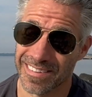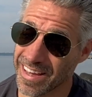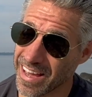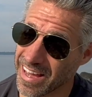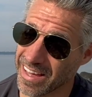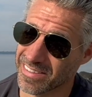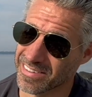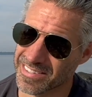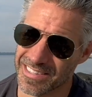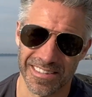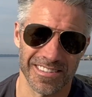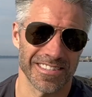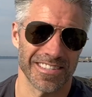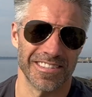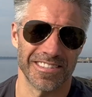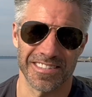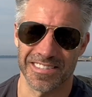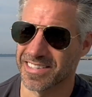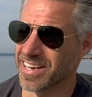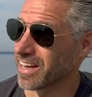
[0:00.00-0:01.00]
Hey, the sun's
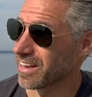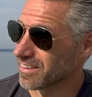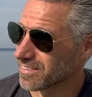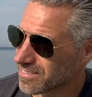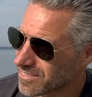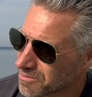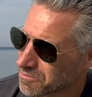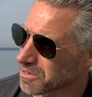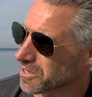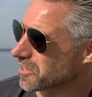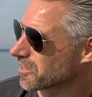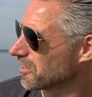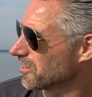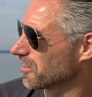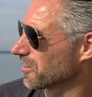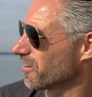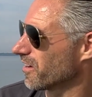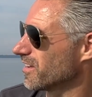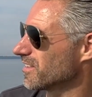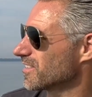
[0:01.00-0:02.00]
going to set. I'm looking at
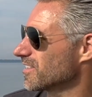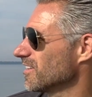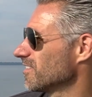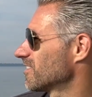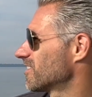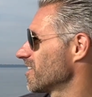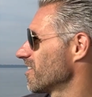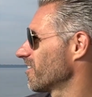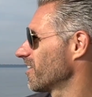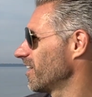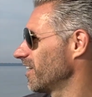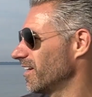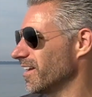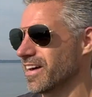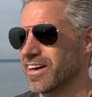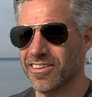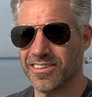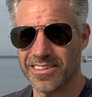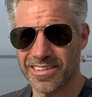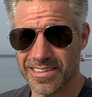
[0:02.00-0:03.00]
a great sunset right
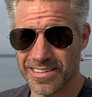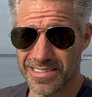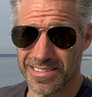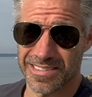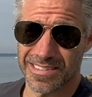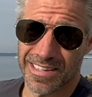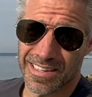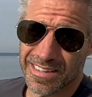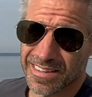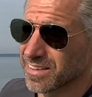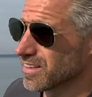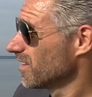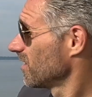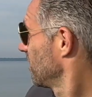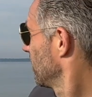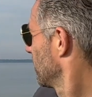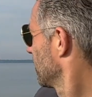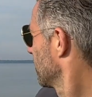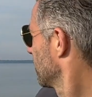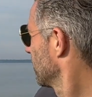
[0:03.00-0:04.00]
now. Look at
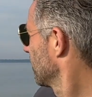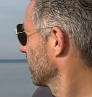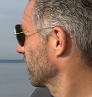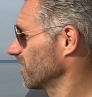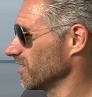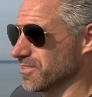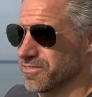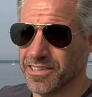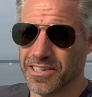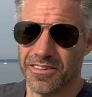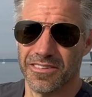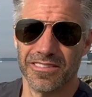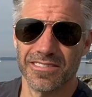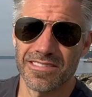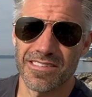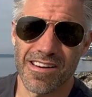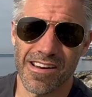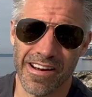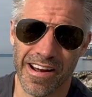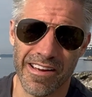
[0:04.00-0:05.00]
this view.
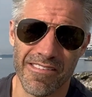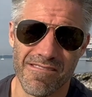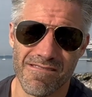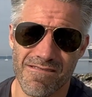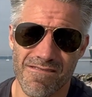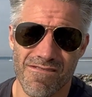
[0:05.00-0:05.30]
All right.